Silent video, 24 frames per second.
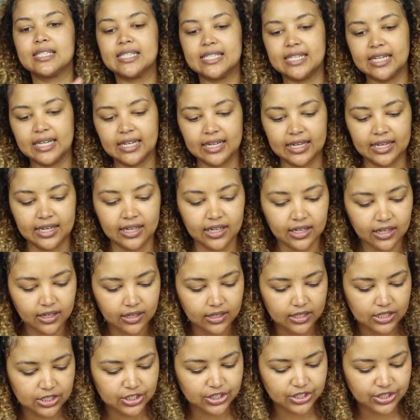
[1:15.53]
tee.
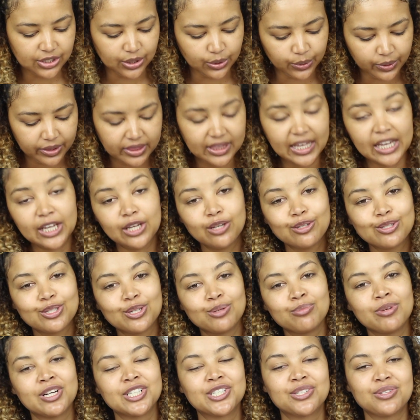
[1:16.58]
So thank you so
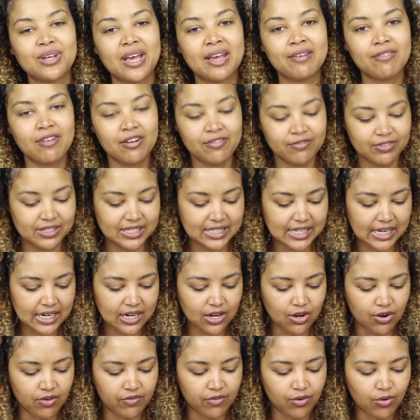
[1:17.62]
much to Avon for
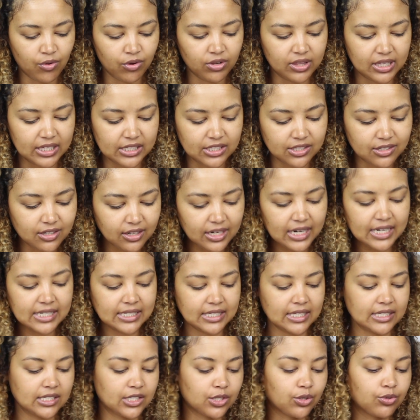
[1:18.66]
sending over all these goodies.
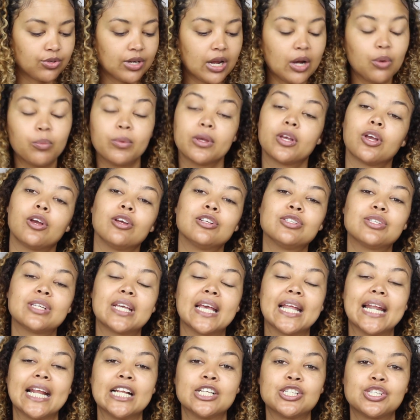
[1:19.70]
So now we're going to
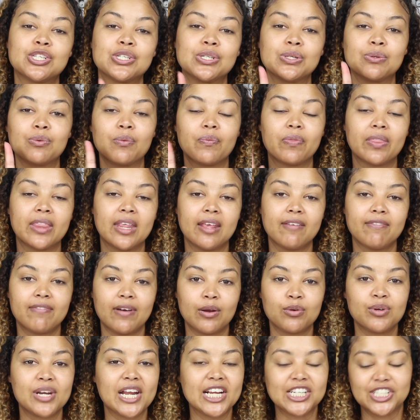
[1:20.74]
get into the
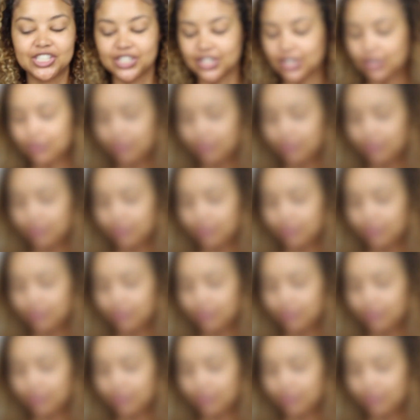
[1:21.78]
foundation